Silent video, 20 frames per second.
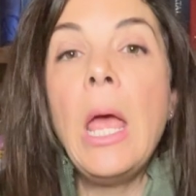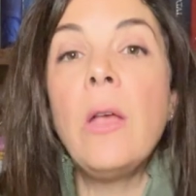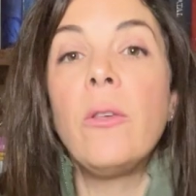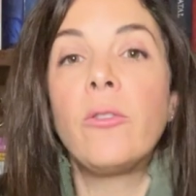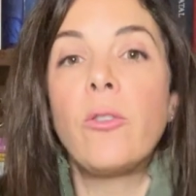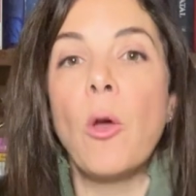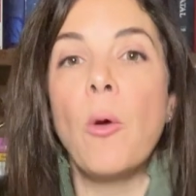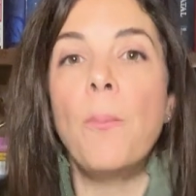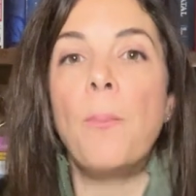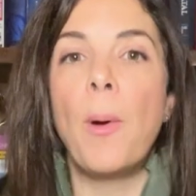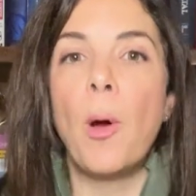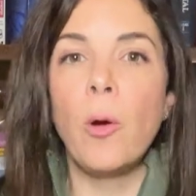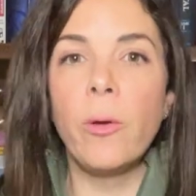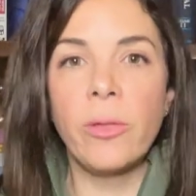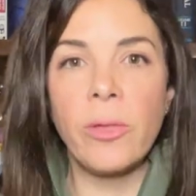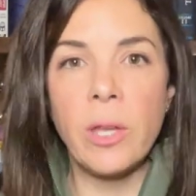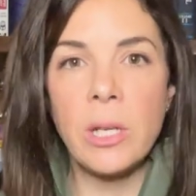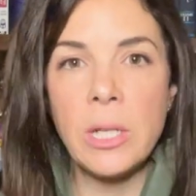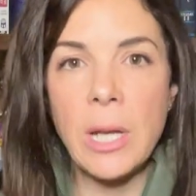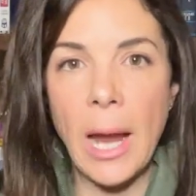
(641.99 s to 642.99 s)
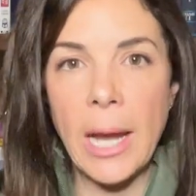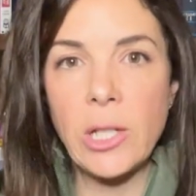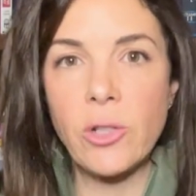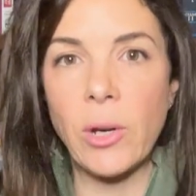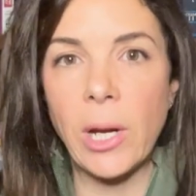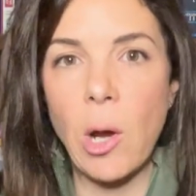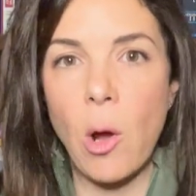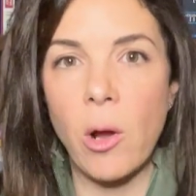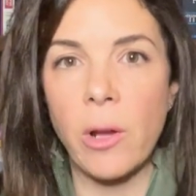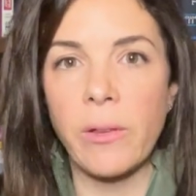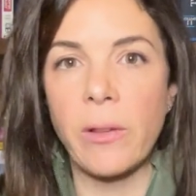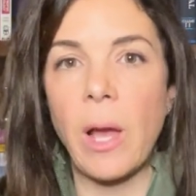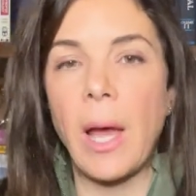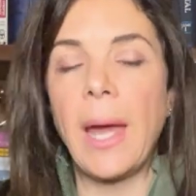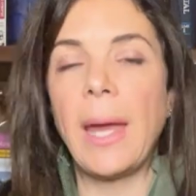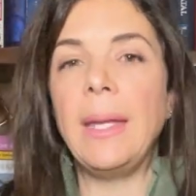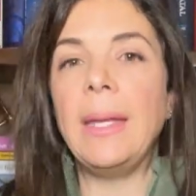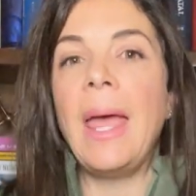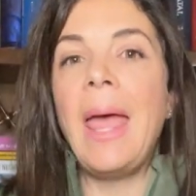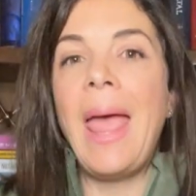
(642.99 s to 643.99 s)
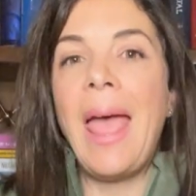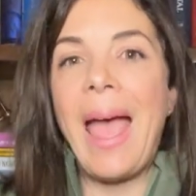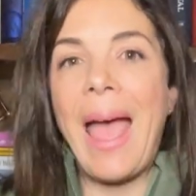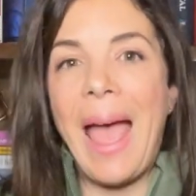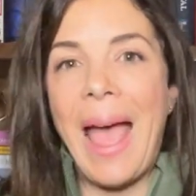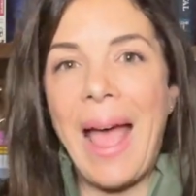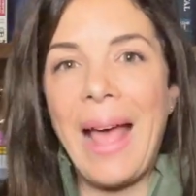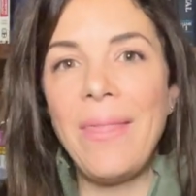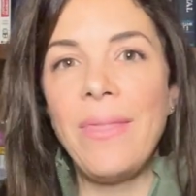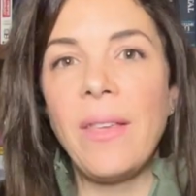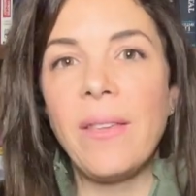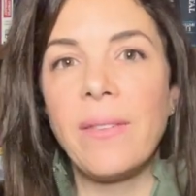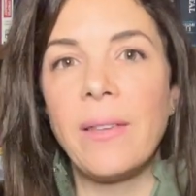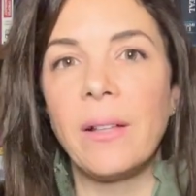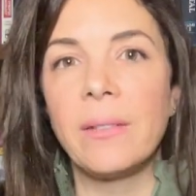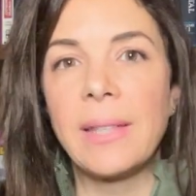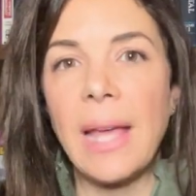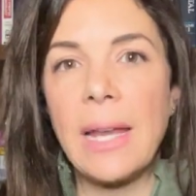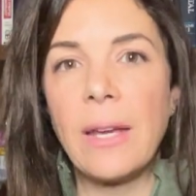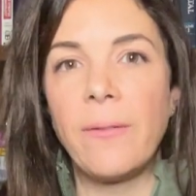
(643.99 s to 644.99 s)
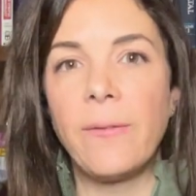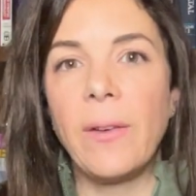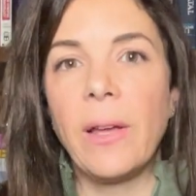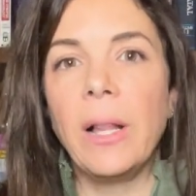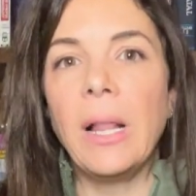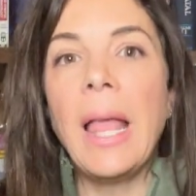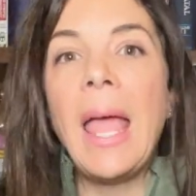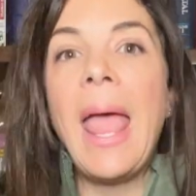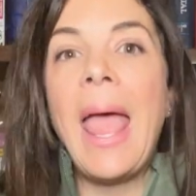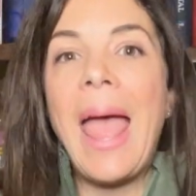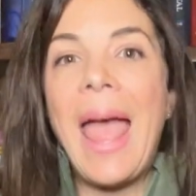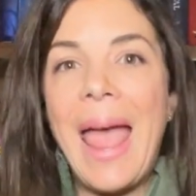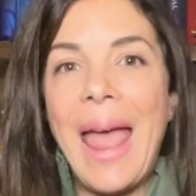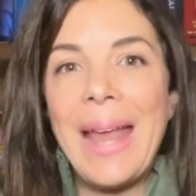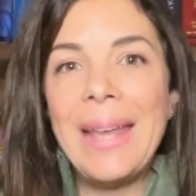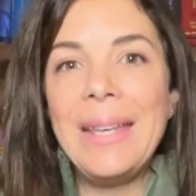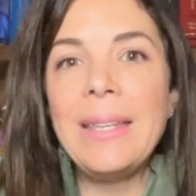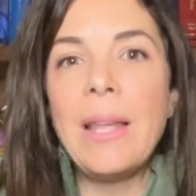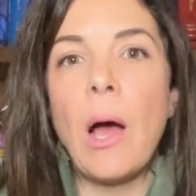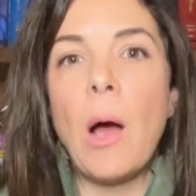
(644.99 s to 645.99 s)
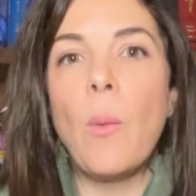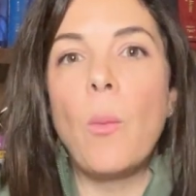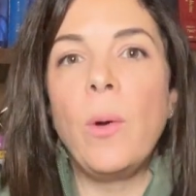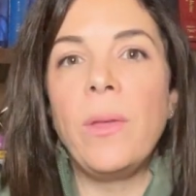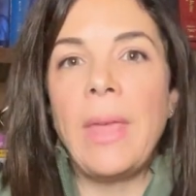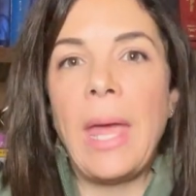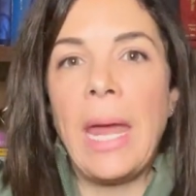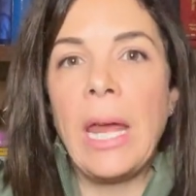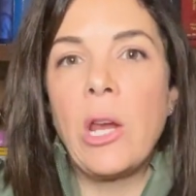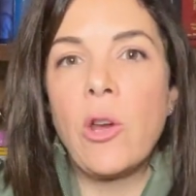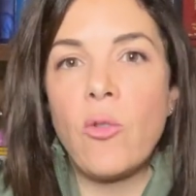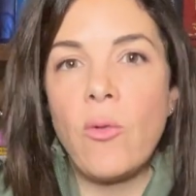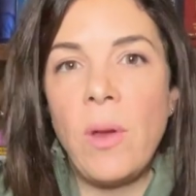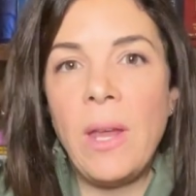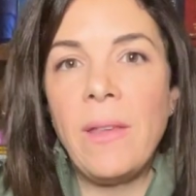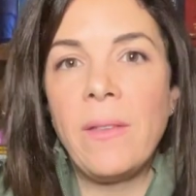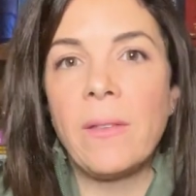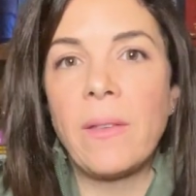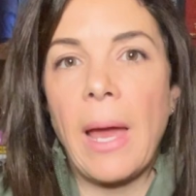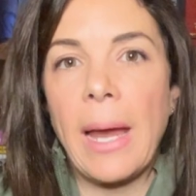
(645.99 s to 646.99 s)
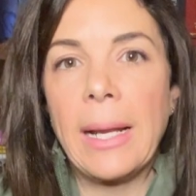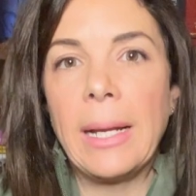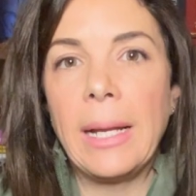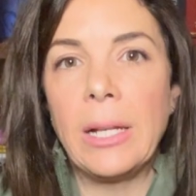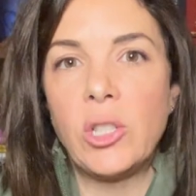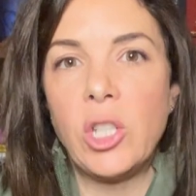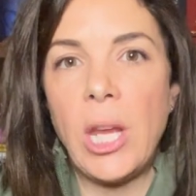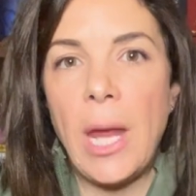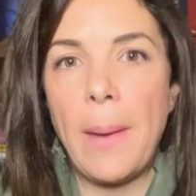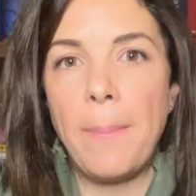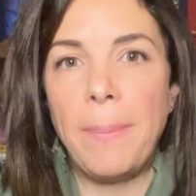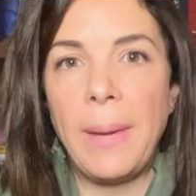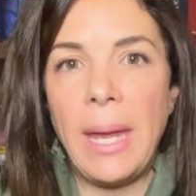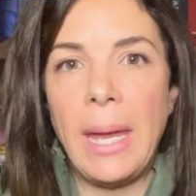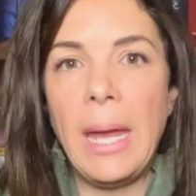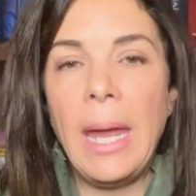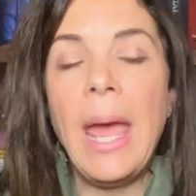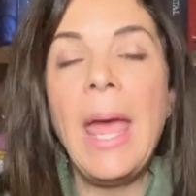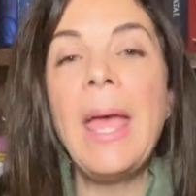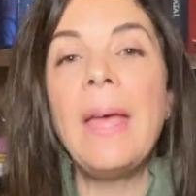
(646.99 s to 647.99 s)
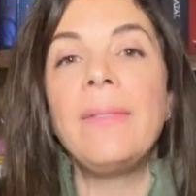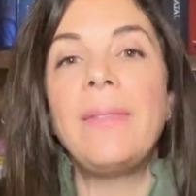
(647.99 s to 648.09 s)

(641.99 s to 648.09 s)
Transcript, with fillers: So both the nitric oxide and the sildenafil end up with increased cyclic GMP.